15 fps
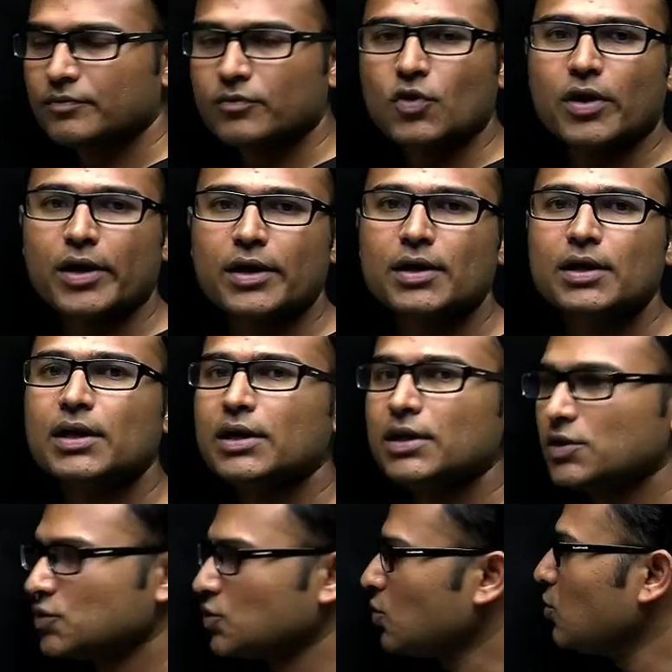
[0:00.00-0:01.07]
Okay,
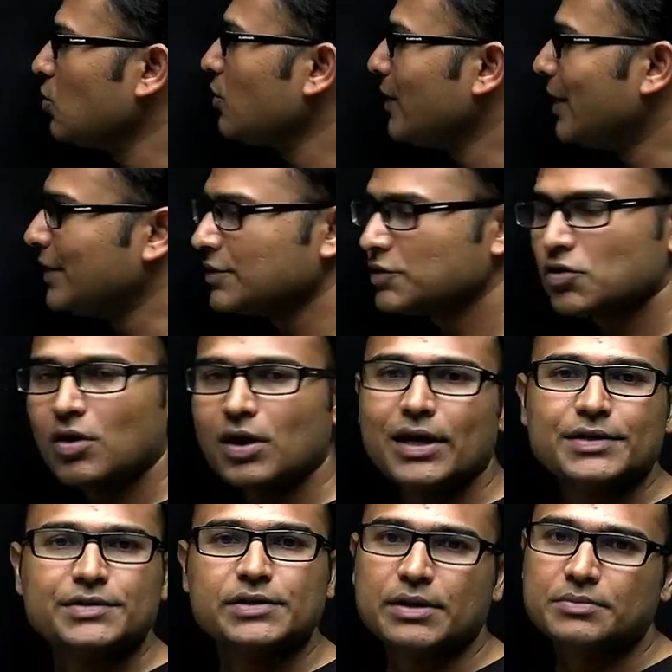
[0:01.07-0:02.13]
so that is called
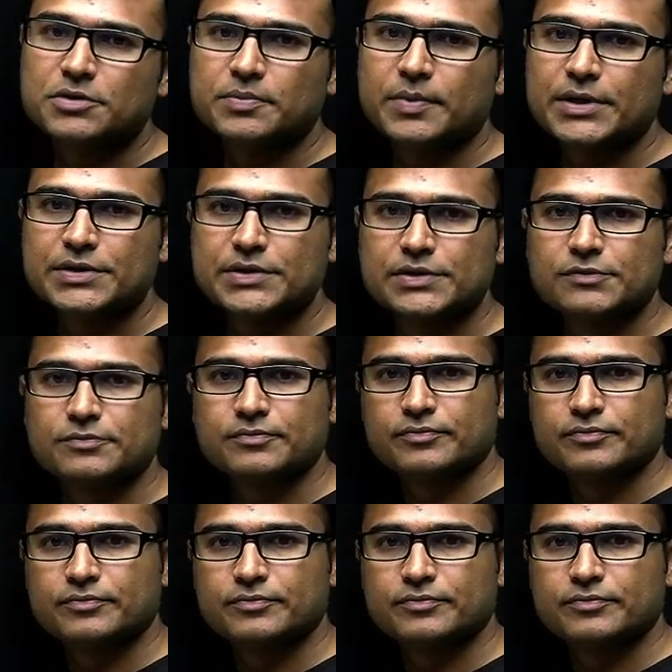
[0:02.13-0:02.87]
as namespace,